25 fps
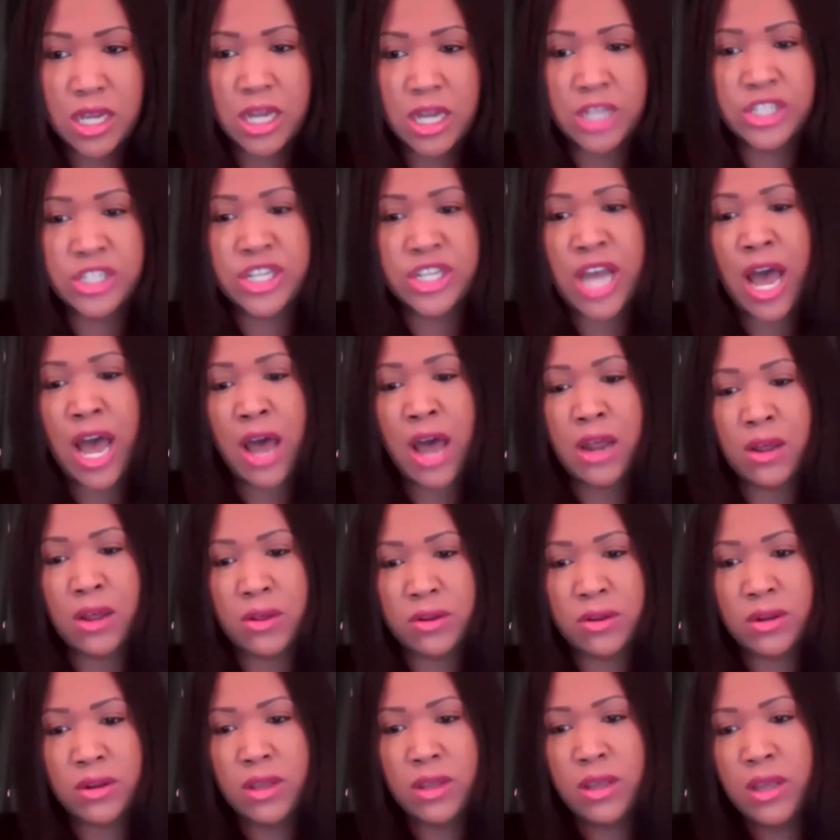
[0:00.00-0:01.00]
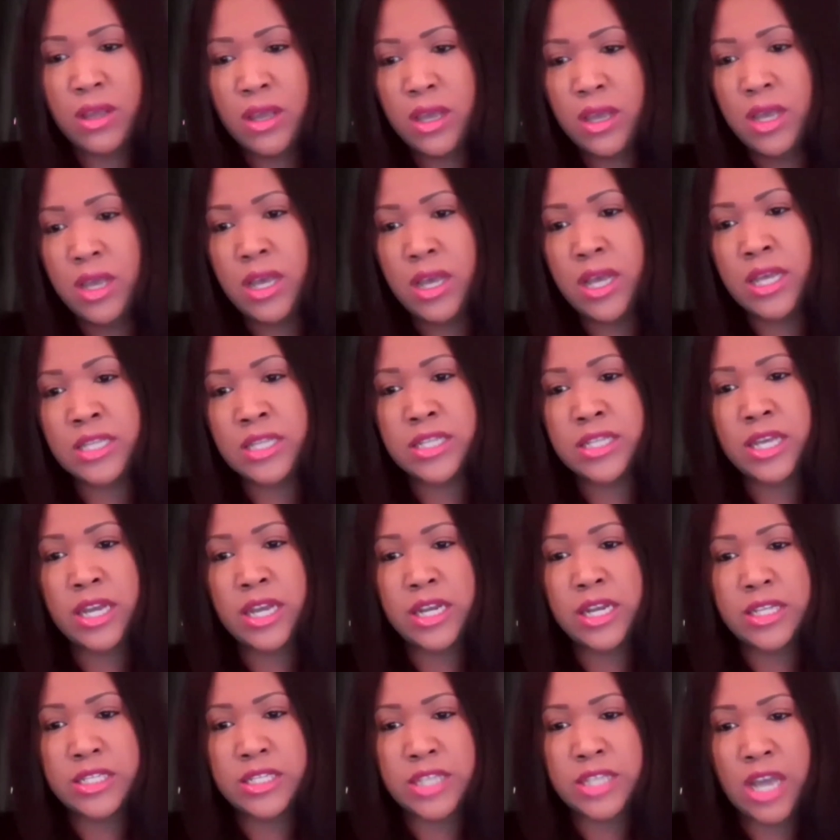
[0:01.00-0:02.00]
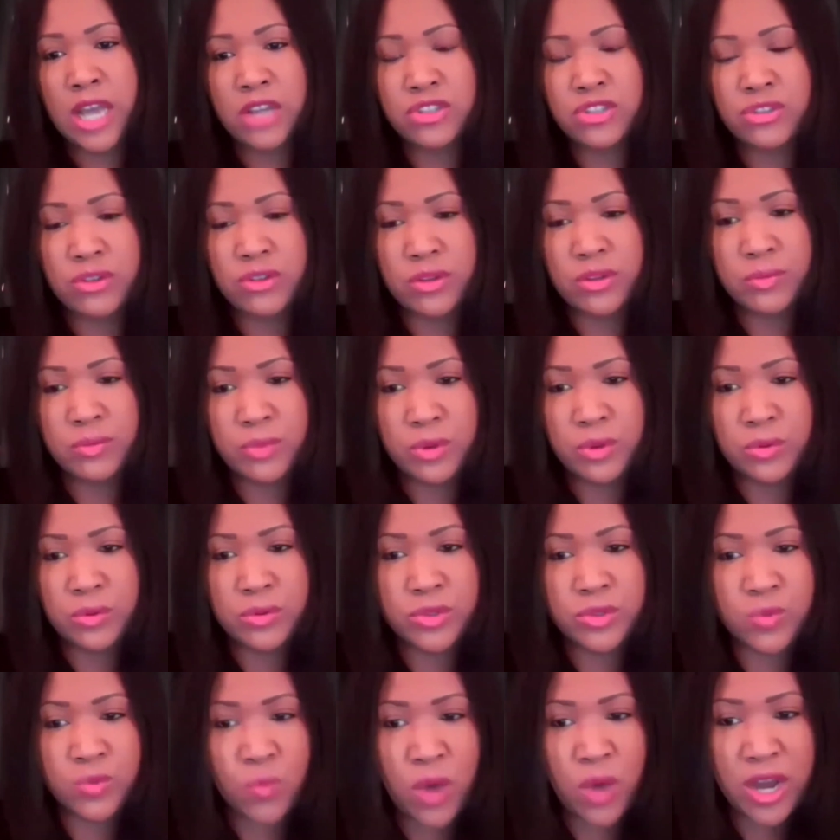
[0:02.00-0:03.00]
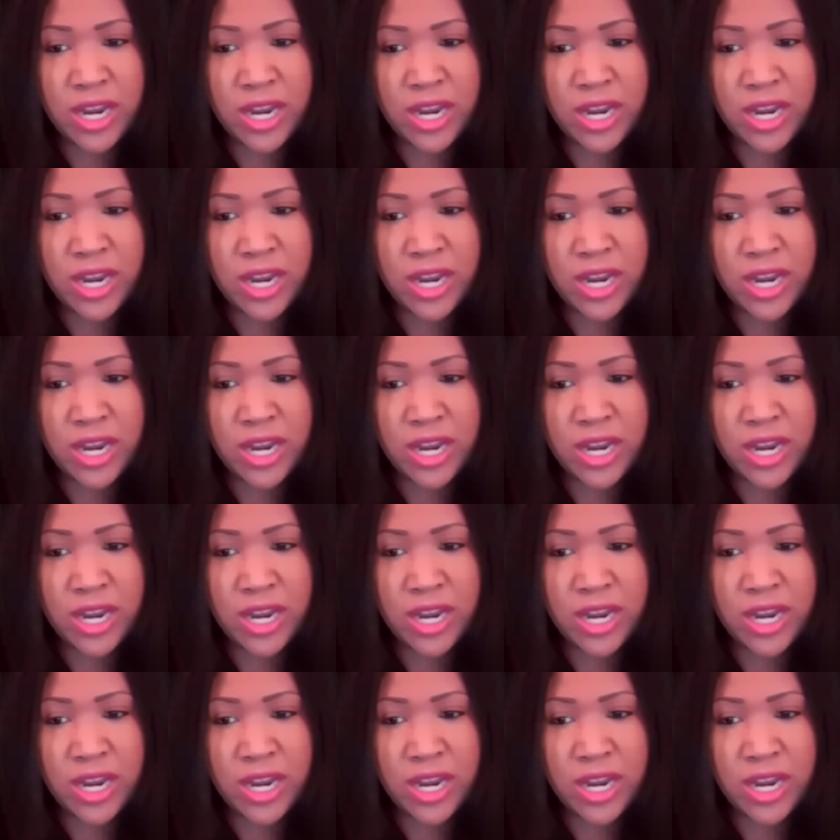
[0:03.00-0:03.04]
a child is getting sexually abused.